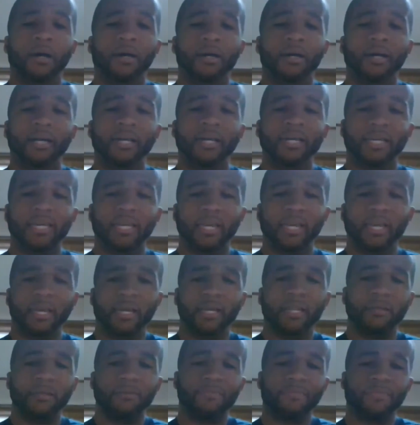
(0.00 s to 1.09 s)

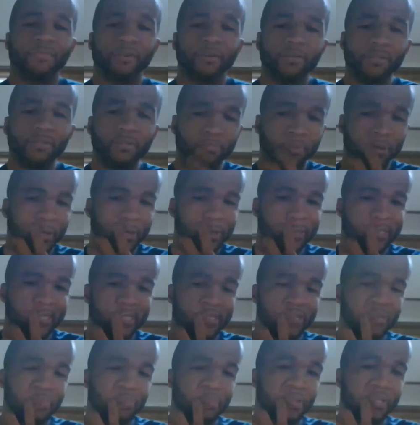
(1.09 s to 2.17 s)
Again, proteins
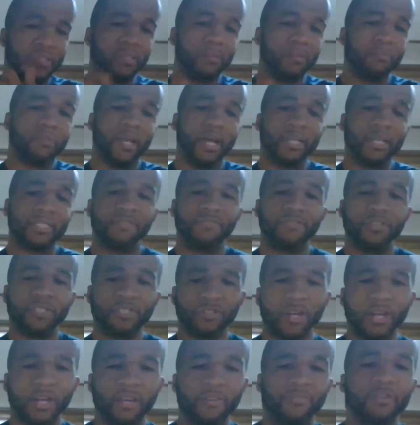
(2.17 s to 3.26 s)
are building blocks.
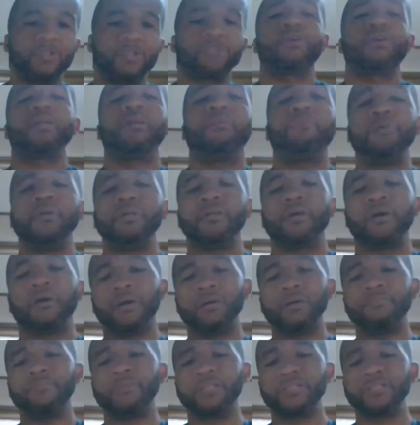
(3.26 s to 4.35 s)
If you're trying to put
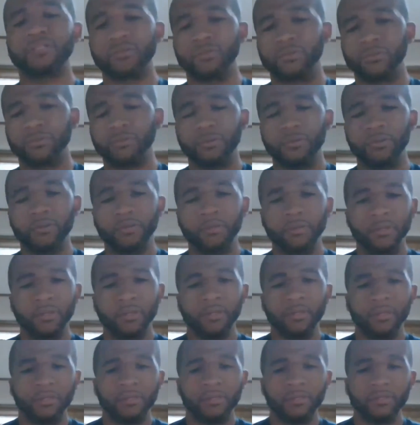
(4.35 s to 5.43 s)
on muscle,
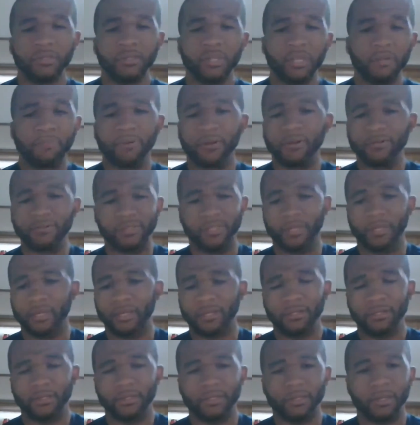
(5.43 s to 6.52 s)
you need protein.
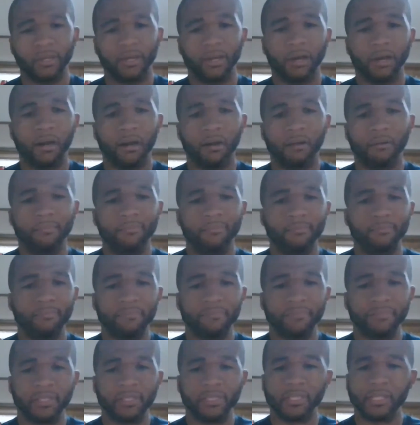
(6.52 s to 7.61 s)

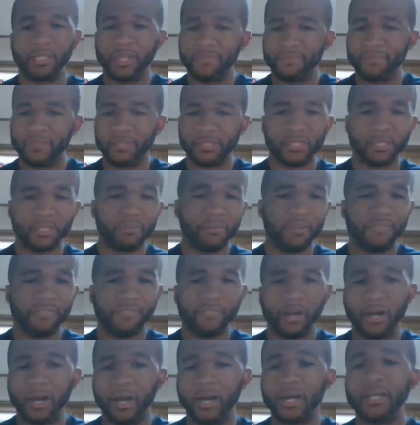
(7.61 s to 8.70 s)
Lifting is going to be
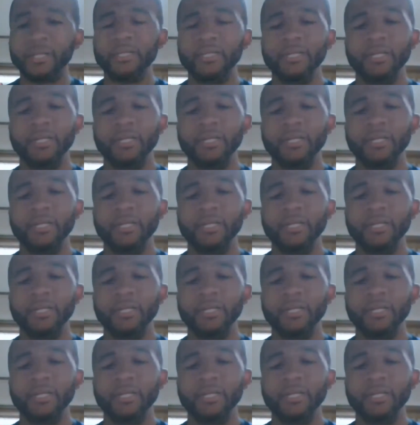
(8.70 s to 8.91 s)
fine.